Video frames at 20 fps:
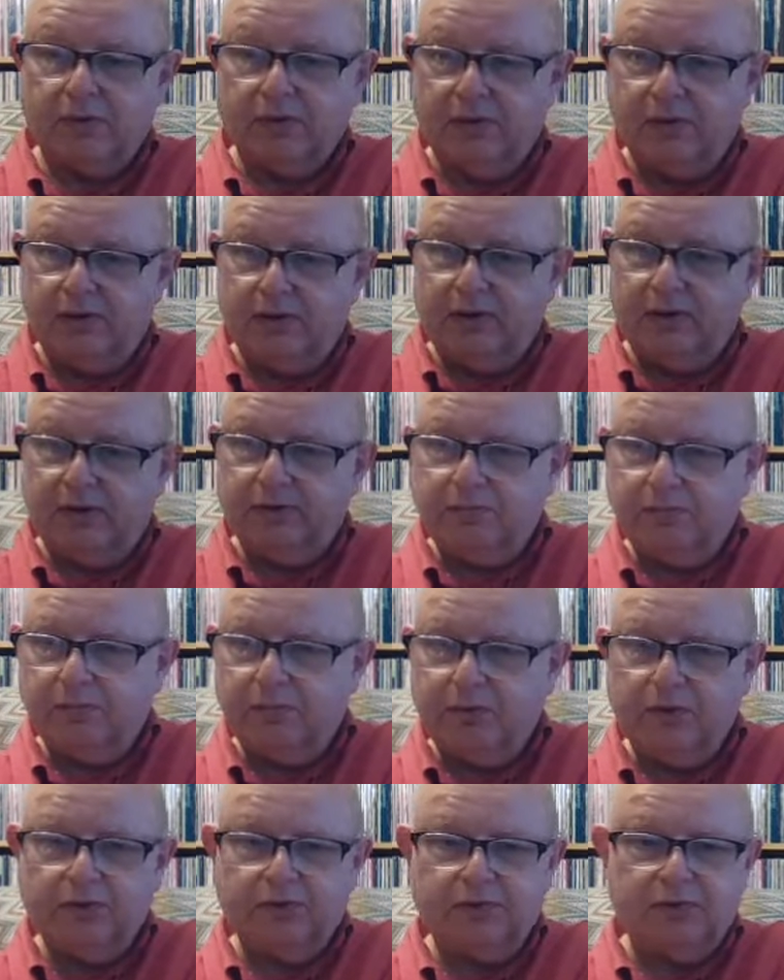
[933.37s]
these
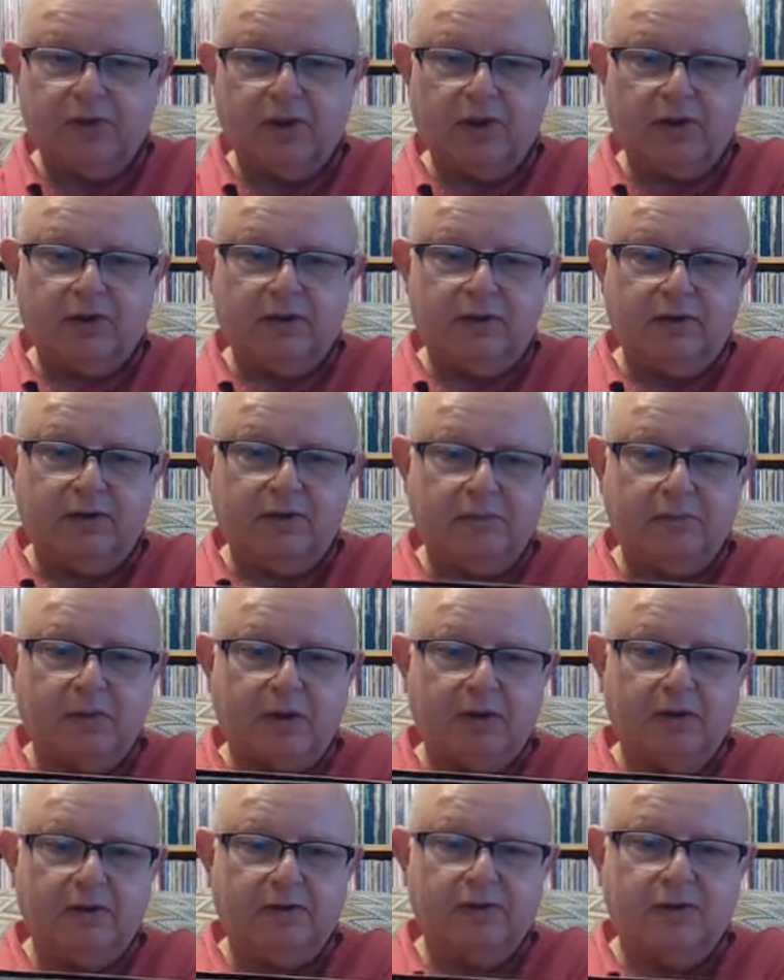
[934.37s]
personnel in his
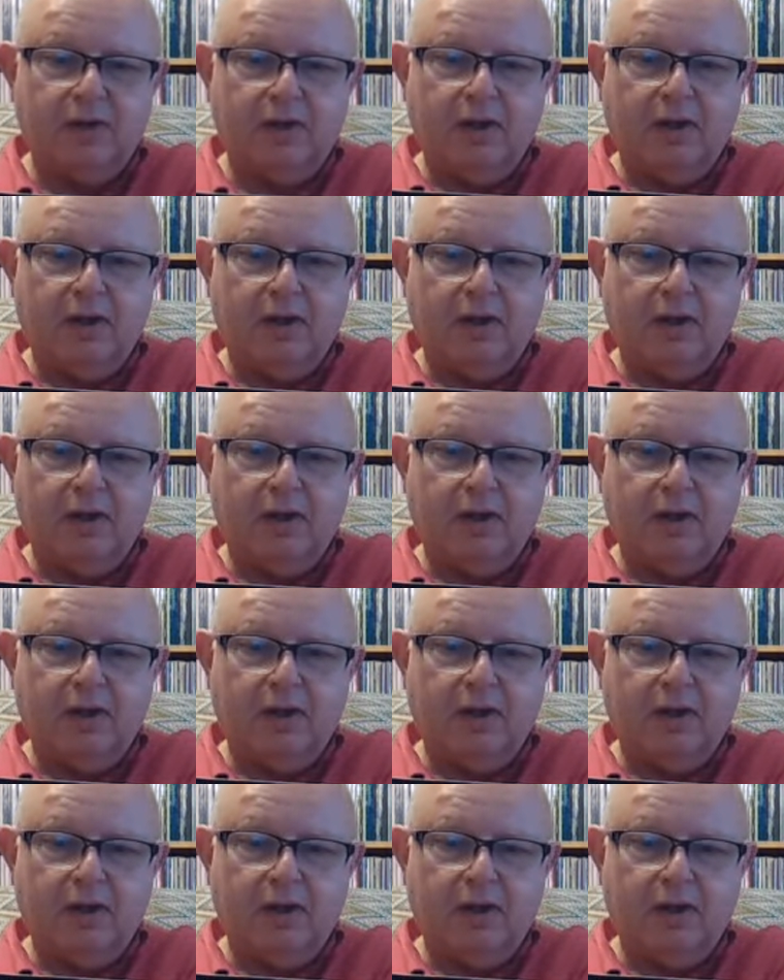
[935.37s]
bands.